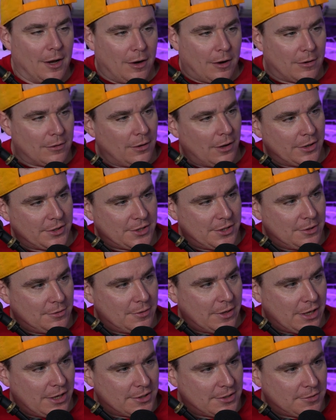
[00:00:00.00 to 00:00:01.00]
I'd like
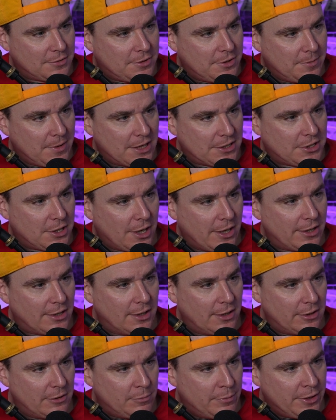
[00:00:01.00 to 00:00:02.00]
to talk to you about trade a
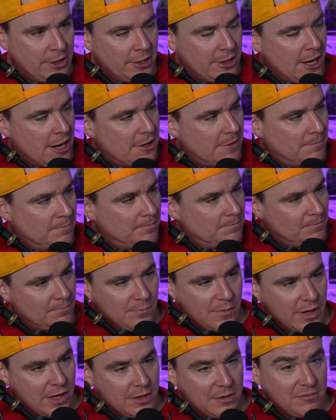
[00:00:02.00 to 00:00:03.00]
little bit.
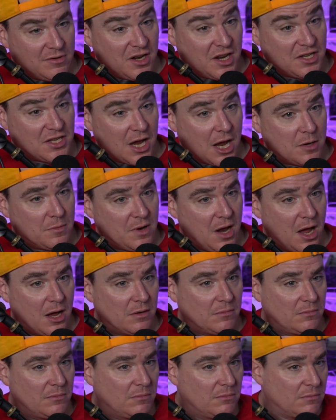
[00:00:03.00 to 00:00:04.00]
It needs to open
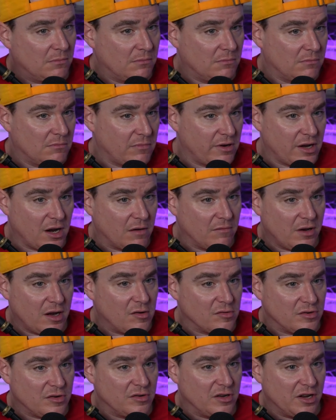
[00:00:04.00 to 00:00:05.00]
up. We're
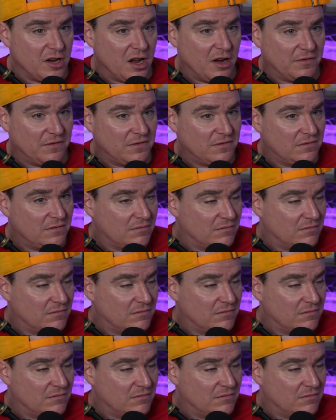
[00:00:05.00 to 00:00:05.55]
not doing enough.